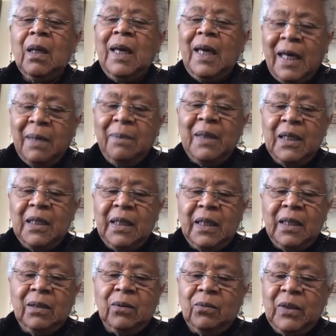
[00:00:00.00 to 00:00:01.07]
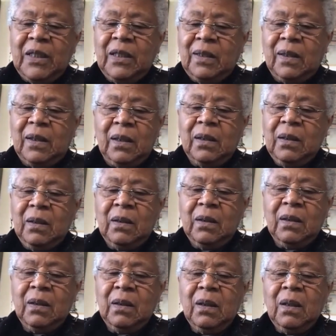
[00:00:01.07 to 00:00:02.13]
a meeting with
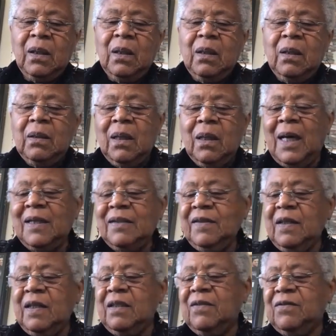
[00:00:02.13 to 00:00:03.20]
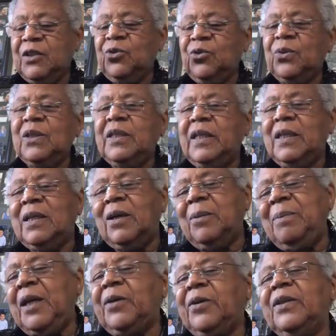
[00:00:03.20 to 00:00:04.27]
us individually and our
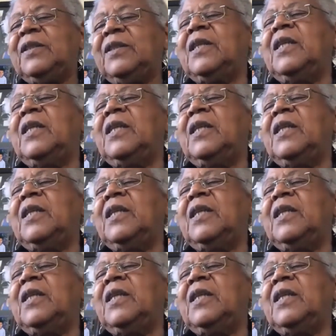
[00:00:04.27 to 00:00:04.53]
parents.